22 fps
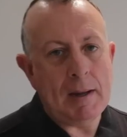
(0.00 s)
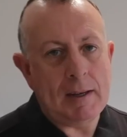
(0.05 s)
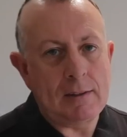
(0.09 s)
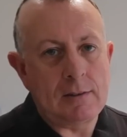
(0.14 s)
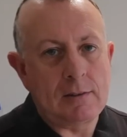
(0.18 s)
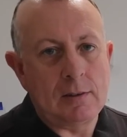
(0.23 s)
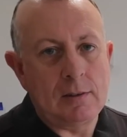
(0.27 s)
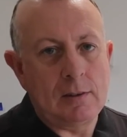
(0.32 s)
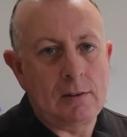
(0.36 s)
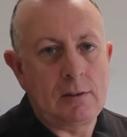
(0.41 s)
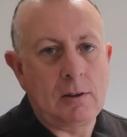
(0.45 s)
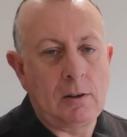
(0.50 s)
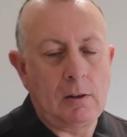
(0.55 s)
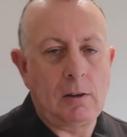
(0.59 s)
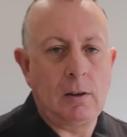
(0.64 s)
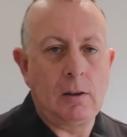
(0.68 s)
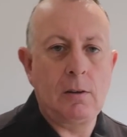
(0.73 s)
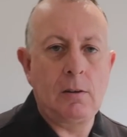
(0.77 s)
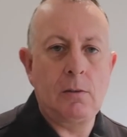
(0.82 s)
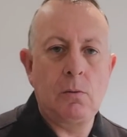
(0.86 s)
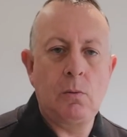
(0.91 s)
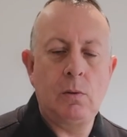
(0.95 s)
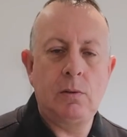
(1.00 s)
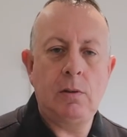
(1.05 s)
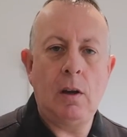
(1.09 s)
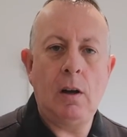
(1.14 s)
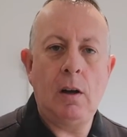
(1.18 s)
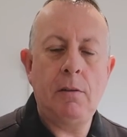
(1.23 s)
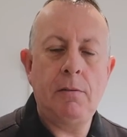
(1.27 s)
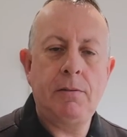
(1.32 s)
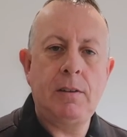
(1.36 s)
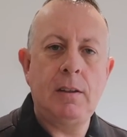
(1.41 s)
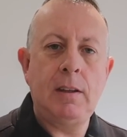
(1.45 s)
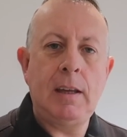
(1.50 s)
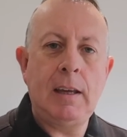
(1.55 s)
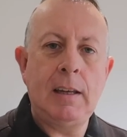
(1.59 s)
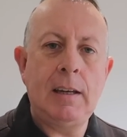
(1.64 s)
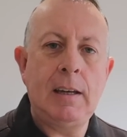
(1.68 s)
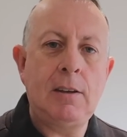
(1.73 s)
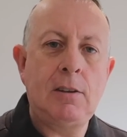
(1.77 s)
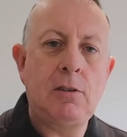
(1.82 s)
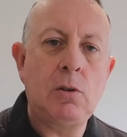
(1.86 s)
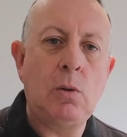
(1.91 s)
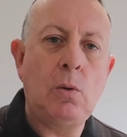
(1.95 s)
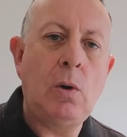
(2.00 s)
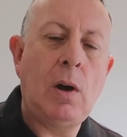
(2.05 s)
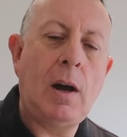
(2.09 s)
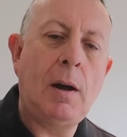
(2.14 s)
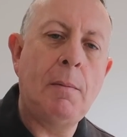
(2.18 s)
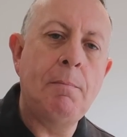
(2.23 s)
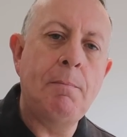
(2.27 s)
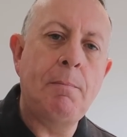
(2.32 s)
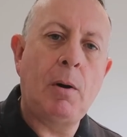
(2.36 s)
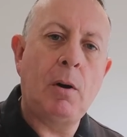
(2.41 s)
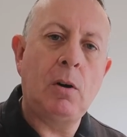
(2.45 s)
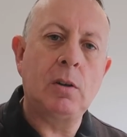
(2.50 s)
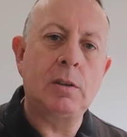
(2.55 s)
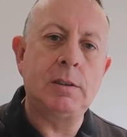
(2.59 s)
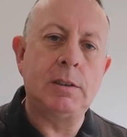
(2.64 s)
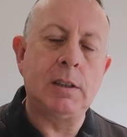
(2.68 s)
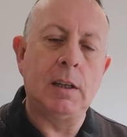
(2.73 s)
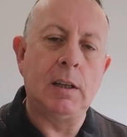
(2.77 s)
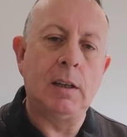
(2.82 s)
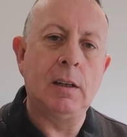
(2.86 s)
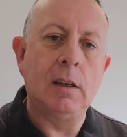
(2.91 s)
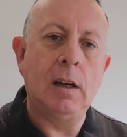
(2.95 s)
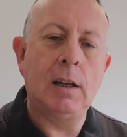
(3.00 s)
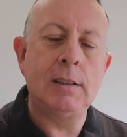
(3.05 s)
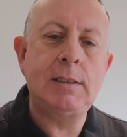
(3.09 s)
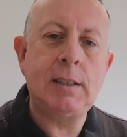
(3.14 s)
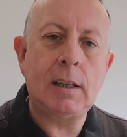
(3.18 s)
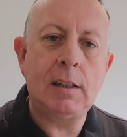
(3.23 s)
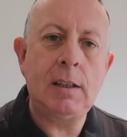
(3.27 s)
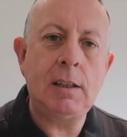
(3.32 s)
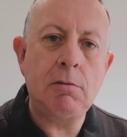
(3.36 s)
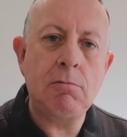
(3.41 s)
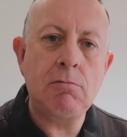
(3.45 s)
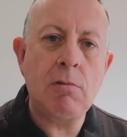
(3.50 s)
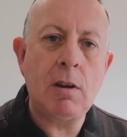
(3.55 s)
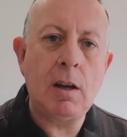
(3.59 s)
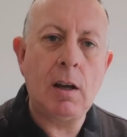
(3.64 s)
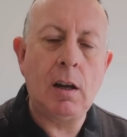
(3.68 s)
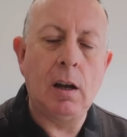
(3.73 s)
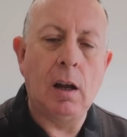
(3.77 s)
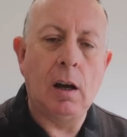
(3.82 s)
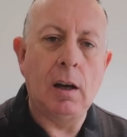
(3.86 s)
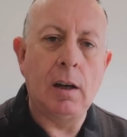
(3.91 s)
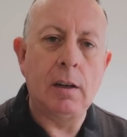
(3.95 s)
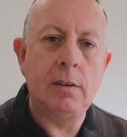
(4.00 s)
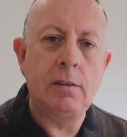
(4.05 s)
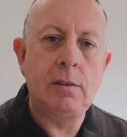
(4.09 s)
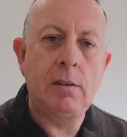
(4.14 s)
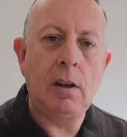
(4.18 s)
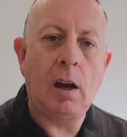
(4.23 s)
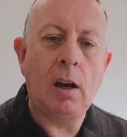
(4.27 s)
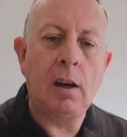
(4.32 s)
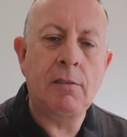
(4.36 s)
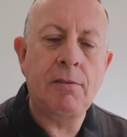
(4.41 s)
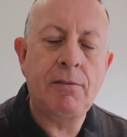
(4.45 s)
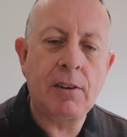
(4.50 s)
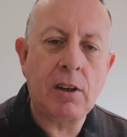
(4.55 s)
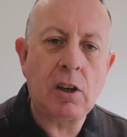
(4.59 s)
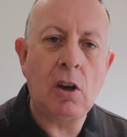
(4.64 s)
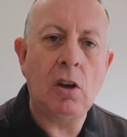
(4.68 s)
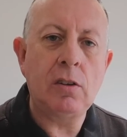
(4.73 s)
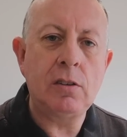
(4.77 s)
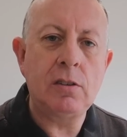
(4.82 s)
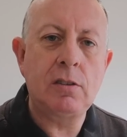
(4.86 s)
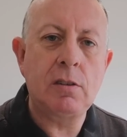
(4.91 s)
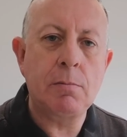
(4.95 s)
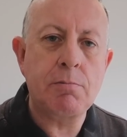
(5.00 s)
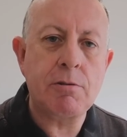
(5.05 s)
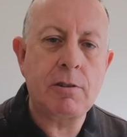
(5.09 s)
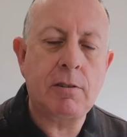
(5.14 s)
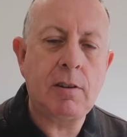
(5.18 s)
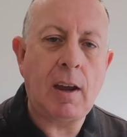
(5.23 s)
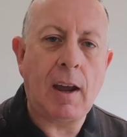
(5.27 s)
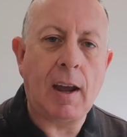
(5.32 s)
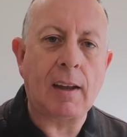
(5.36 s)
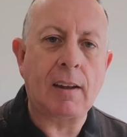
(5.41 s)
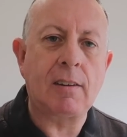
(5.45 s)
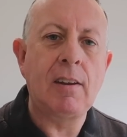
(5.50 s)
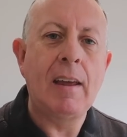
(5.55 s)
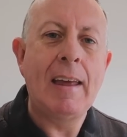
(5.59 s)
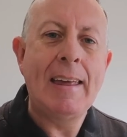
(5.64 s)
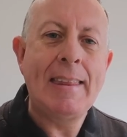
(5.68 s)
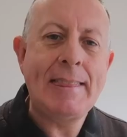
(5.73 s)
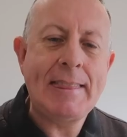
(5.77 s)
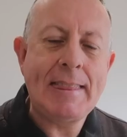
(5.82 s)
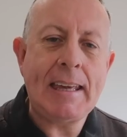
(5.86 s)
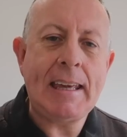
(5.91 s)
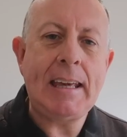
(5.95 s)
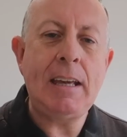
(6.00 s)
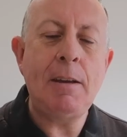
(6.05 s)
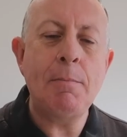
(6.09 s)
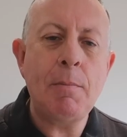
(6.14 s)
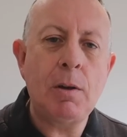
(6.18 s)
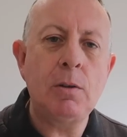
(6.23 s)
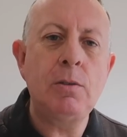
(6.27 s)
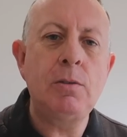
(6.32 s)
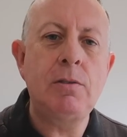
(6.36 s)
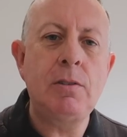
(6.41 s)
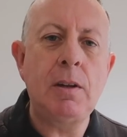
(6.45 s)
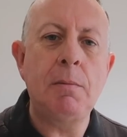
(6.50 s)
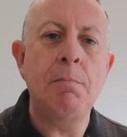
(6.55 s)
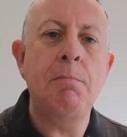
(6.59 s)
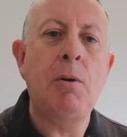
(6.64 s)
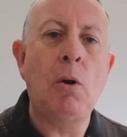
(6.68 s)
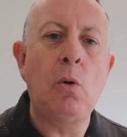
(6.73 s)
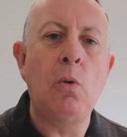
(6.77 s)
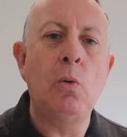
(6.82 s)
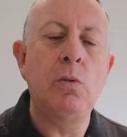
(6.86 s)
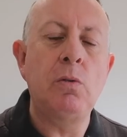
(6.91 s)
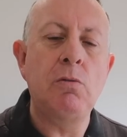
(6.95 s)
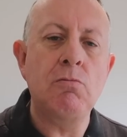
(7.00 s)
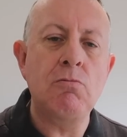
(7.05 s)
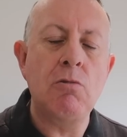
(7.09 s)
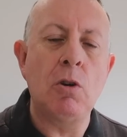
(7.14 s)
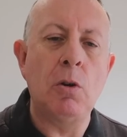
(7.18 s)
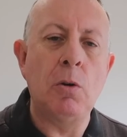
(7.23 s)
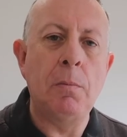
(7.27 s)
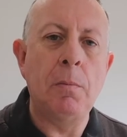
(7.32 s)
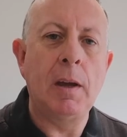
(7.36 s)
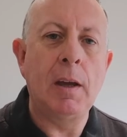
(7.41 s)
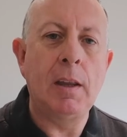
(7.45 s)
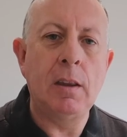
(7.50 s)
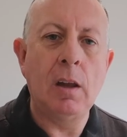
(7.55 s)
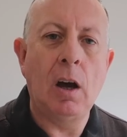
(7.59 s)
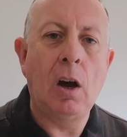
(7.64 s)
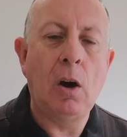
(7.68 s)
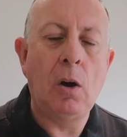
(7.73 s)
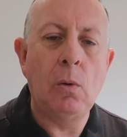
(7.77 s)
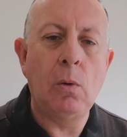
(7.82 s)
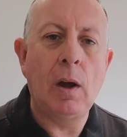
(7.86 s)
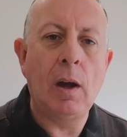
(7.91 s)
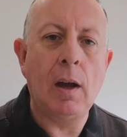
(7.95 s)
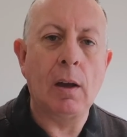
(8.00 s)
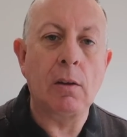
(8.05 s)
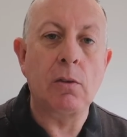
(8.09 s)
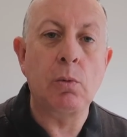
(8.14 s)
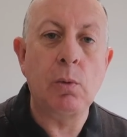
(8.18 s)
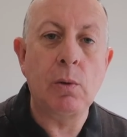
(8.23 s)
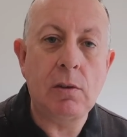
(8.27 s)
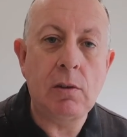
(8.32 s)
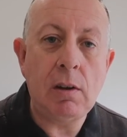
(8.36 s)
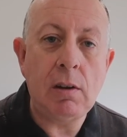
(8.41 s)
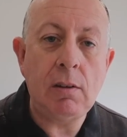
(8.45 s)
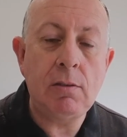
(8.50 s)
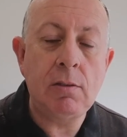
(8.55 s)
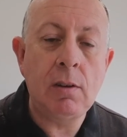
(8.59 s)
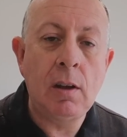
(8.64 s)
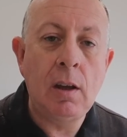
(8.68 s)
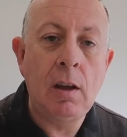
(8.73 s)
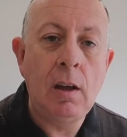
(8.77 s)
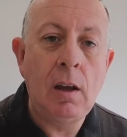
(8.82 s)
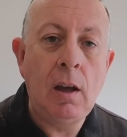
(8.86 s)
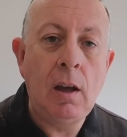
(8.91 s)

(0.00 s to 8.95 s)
mention to you was after the initial unboxing, I suddenly realized I'd forgotten to protect the most important room in the whole house, which is